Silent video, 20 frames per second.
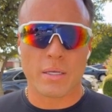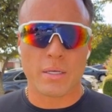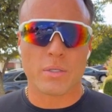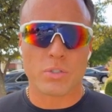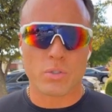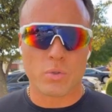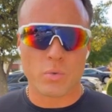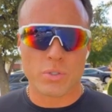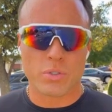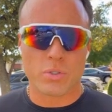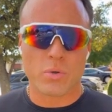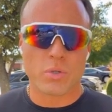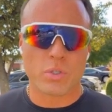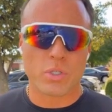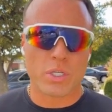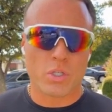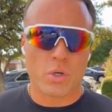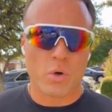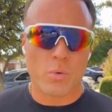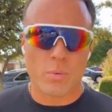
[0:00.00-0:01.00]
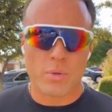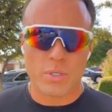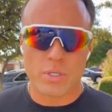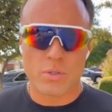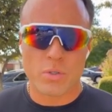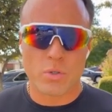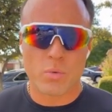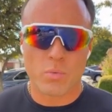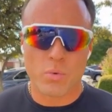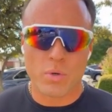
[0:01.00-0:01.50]
So when you click open a
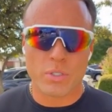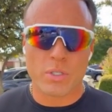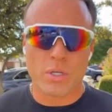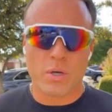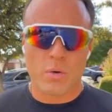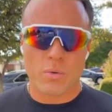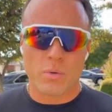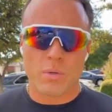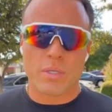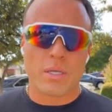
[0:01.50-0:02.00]
new window,